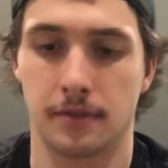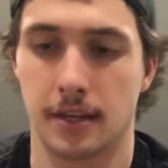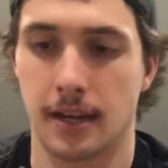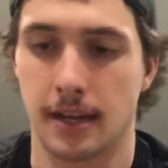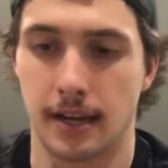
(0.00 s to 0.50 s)

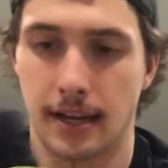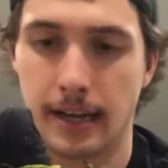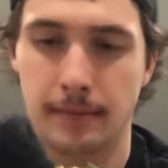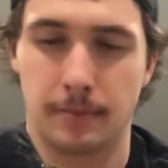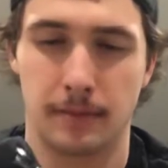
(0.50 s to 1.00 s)
today I
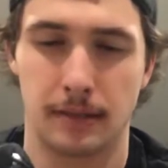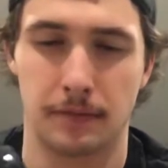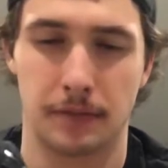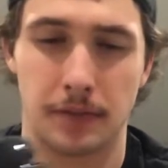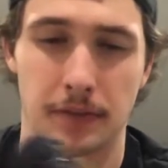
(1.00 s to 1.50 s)
am
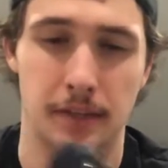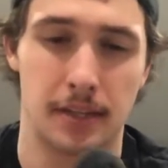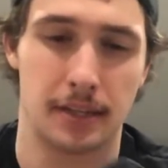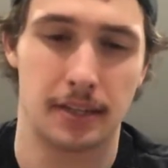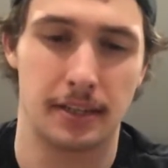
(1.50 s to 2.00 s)
reviewing
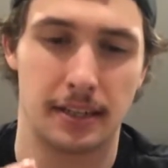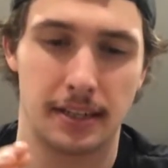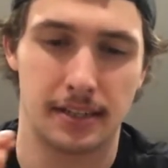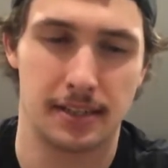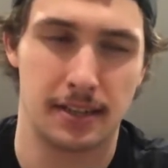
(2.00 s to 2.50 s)
the
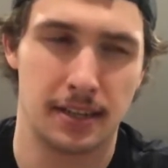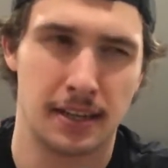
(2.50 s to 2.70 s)
Adidas